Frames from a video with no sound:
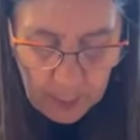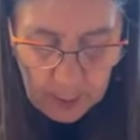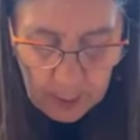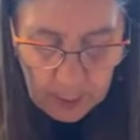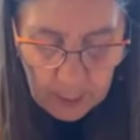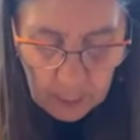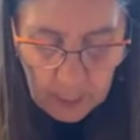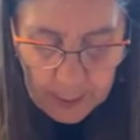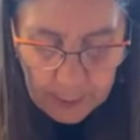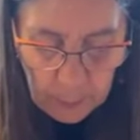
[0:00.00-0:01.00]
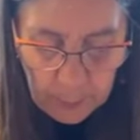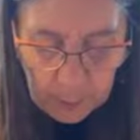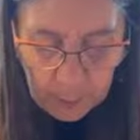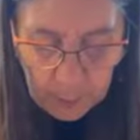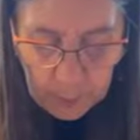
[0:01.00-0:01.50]
but I know lots of
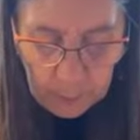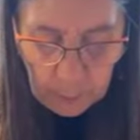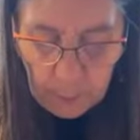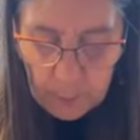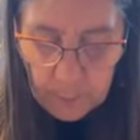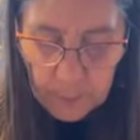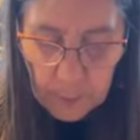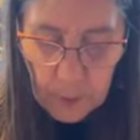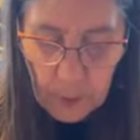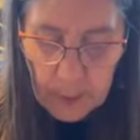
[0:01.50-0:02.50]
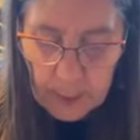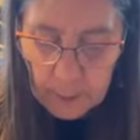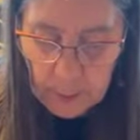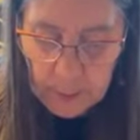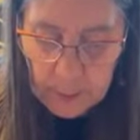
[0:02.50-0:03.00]
people do. All right,
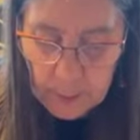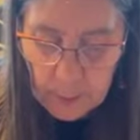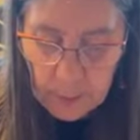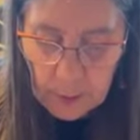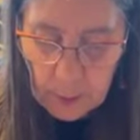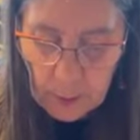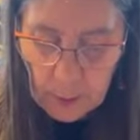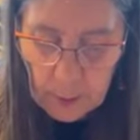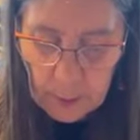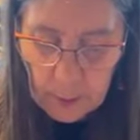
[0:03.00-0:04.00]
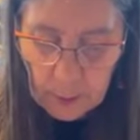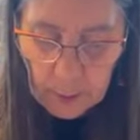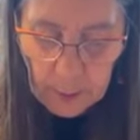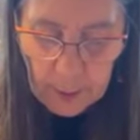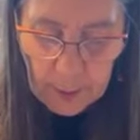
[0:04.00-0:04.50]
this is going to be good.
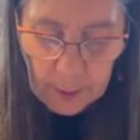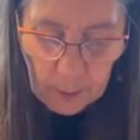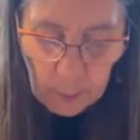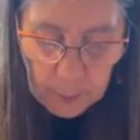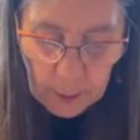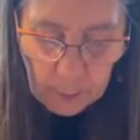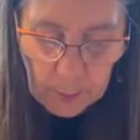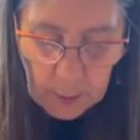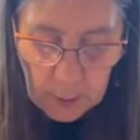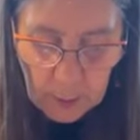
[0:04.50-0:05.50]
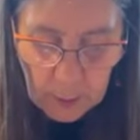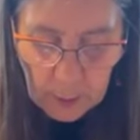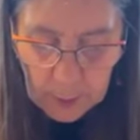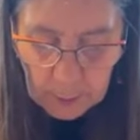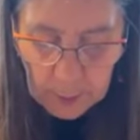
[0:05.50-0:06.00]
I think we're going to be good.
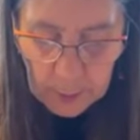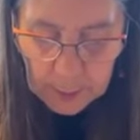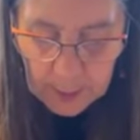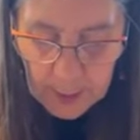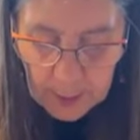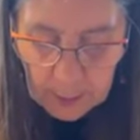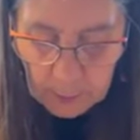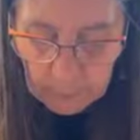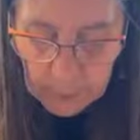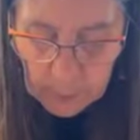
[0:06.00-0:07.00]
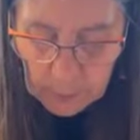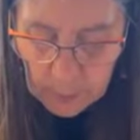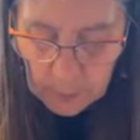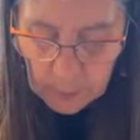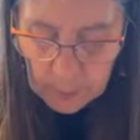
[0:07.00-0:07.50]
All right, let me just kind of
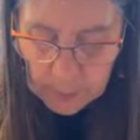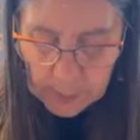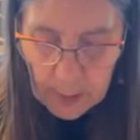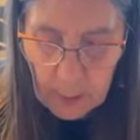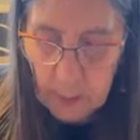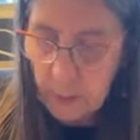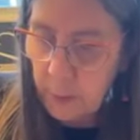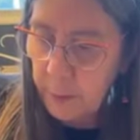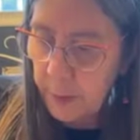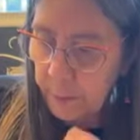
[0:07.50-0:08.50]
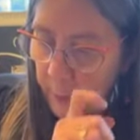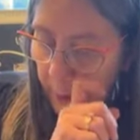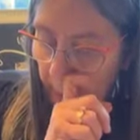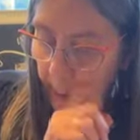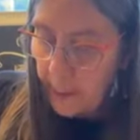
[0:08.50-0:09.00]
smooth this out a little bit.
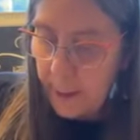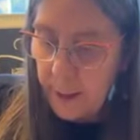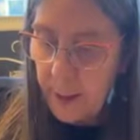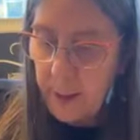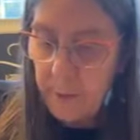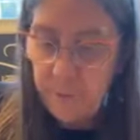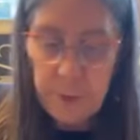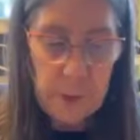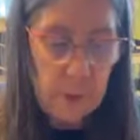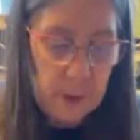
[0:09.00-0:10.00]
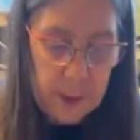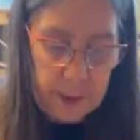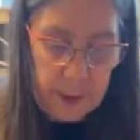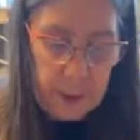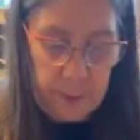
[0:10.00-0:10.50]
I kind of feel
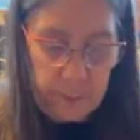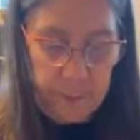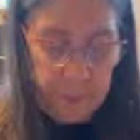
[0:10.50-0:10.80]
like,